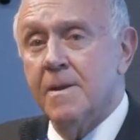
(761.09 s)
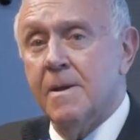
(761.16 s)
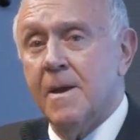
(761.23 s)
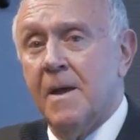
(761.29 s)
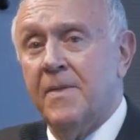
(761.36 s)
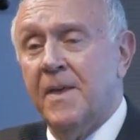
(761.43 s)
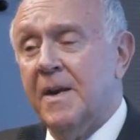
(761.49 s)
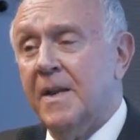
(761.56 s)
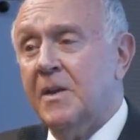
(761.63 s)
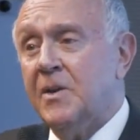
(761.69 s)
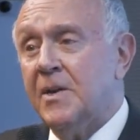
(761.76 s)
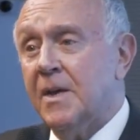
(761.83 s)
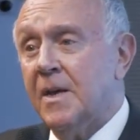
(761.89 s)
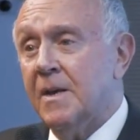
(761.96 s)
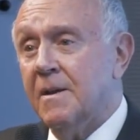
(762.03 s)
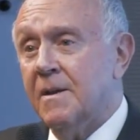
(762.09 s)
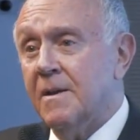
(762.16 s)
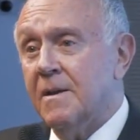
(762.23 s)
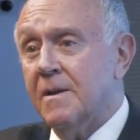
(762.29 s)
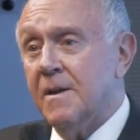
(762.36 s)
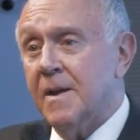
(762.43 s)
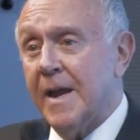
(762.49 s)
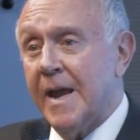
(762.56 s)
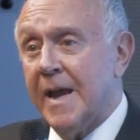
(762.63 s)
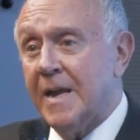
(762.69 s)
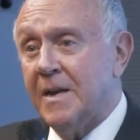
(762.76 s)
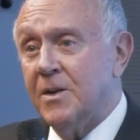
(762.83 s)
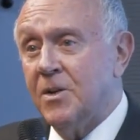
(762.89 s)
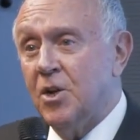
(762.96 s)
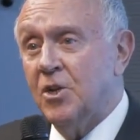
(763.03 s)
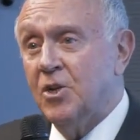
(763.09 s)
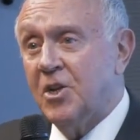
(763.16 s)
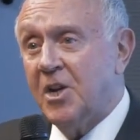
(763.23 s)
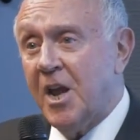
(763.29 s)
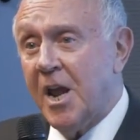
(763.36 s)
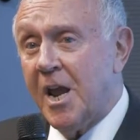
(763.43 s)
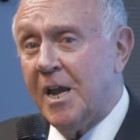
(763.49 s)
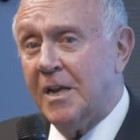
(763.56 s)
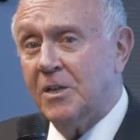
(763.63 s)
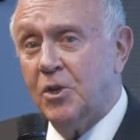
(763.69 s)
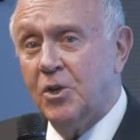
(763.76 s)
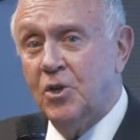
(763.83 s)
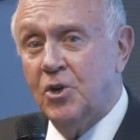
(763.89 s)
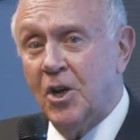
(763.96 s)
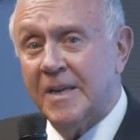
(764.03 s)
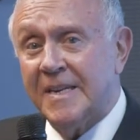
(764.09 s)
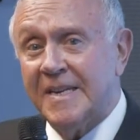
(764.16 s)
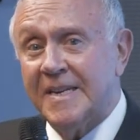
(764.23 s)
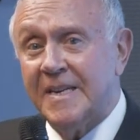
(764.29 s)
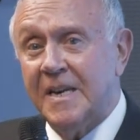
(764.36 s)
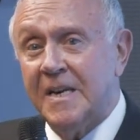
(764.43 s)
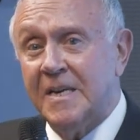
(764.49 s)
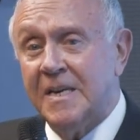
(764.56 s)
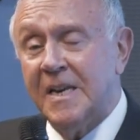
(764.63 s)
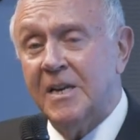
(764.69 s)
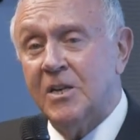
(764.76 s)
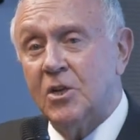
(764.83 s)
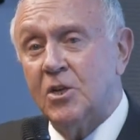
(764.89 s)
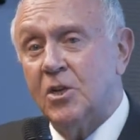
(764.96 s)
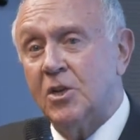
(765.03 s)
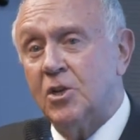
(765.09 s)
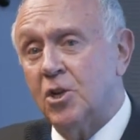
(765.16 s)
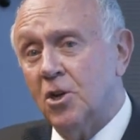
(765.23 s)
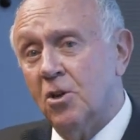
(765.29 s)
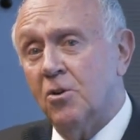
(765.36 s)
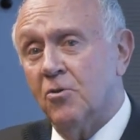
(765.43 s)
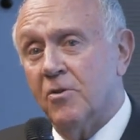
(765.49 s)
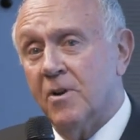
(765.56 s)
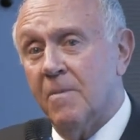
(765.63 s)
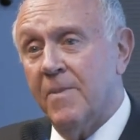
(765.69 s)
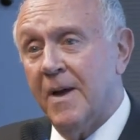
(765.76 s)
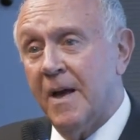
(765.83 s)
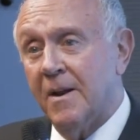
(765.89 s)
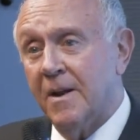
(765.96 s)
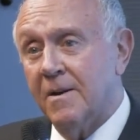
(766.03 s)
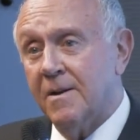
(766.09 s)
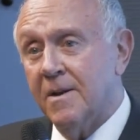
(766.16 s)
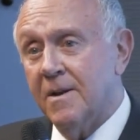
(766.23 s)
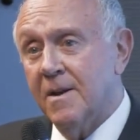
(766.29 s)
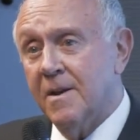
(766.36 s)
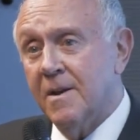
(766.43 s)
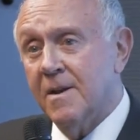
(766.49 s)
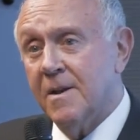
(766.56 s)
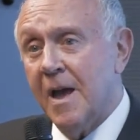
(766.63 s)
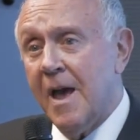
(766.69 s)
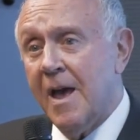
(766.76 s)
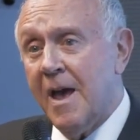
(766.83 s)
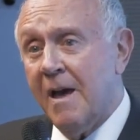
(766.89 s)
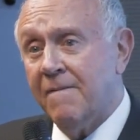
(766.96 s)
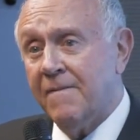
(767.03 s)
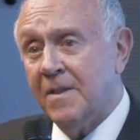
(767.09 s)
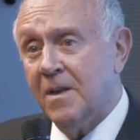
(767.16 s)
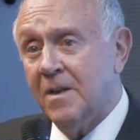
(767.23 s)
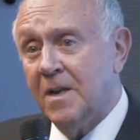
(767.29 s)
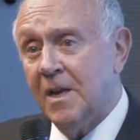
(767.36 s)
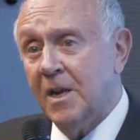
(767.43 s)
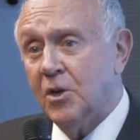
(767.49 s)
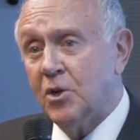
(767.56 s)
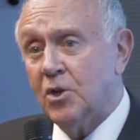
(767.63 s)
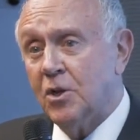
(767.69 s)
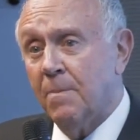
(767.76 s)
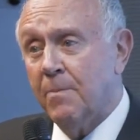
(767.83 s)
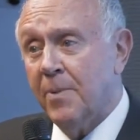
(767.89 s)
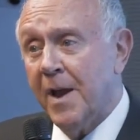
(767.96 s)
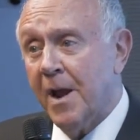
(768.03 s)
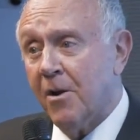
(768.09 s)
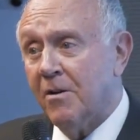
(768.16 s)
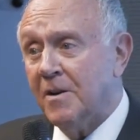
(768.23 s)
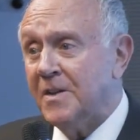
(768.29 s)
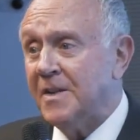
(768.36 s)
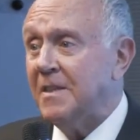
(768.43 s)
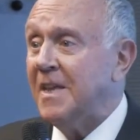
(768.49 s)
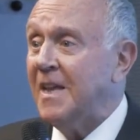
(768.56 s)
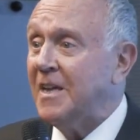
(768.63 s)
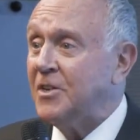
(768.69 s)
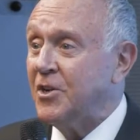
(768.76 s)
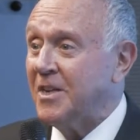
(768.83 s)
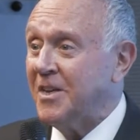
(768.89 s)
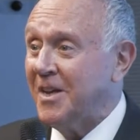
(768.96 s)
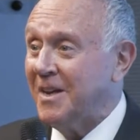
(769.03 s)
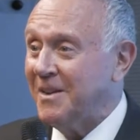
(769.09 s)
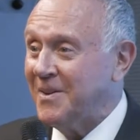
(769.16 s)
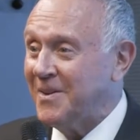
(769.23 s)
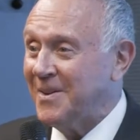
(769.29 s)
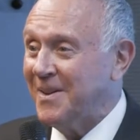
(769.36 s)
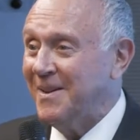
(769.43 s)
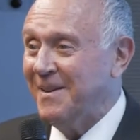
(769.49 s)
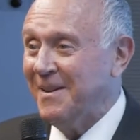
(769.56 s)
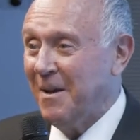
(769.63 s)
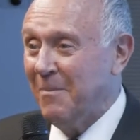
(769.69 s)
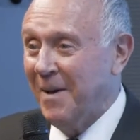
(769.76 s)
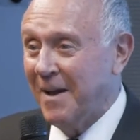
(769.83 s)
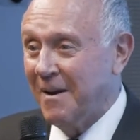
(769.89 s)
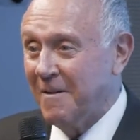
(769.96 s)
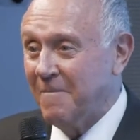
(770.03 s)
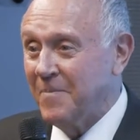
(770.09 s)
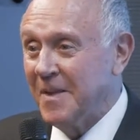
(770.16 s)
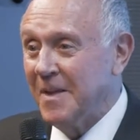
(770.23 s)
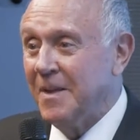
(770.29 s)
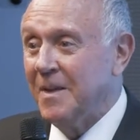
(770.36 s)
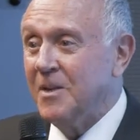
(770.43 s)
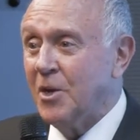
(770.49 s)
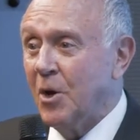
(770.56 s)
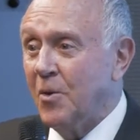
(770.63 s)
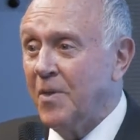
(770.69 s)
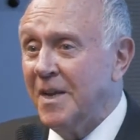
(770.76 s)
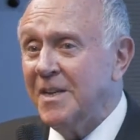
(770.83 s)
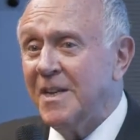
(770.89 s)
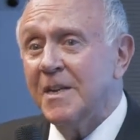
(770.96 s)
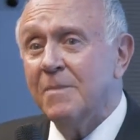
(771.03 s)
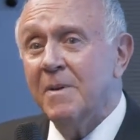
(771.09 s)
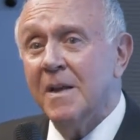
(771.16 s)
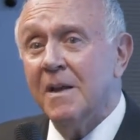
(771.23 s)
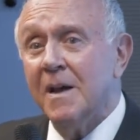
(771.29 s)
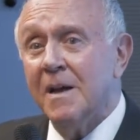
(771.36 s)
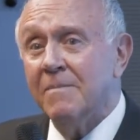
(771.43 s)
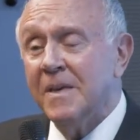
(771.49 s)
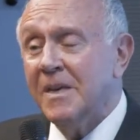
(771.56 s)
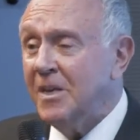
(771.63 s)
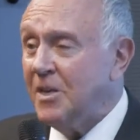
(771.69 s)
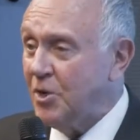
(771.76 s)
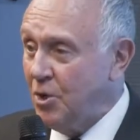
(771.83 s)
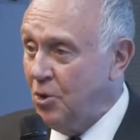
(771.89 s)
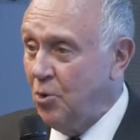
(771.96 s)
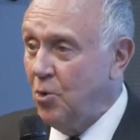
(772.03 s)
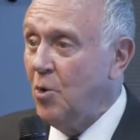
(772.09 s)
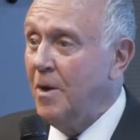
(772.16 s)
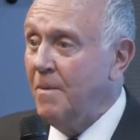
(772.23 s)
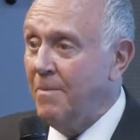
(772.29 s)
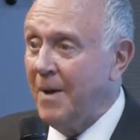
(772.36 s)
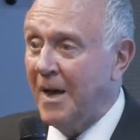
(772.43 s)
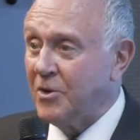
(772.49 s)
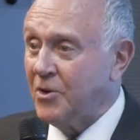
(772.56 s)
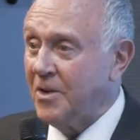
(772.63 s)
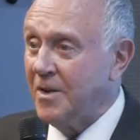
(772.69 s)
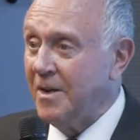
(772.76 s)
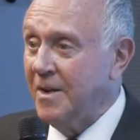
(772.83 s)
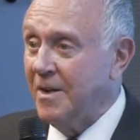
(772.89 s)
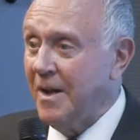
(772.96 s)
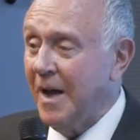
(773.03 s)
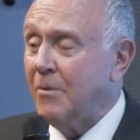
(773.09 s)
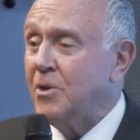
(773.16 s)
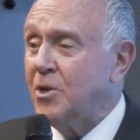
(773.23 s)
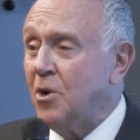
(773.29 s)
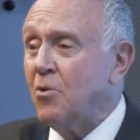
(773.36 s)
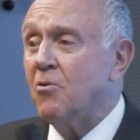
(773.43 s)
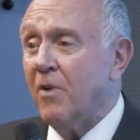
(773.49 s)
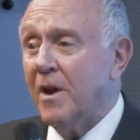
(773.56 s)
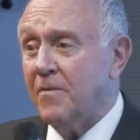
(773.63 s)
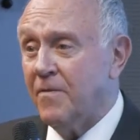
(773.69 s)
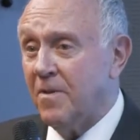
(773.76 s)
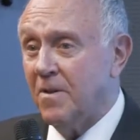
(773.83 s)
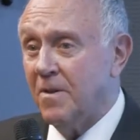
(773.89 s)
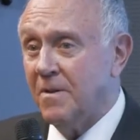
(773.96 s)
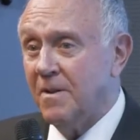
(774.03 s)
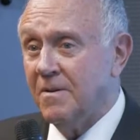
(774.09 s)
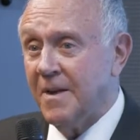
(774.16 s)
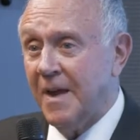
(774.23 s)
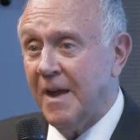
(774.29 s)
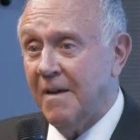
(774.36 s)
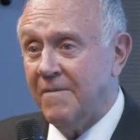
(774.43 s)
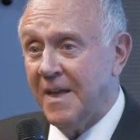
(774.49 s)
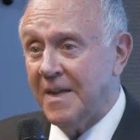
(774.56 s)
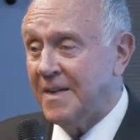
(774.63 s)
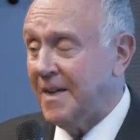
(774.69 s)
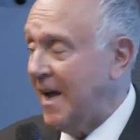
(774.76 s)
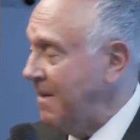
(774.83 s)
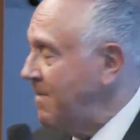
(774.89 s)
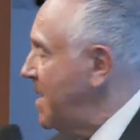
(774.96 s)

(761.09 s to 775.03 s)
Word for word: And then he said, and you can't just teach the children about it, you have to teach the parents and the educators about it. So this has become his new passion. I was so grateful to have that time.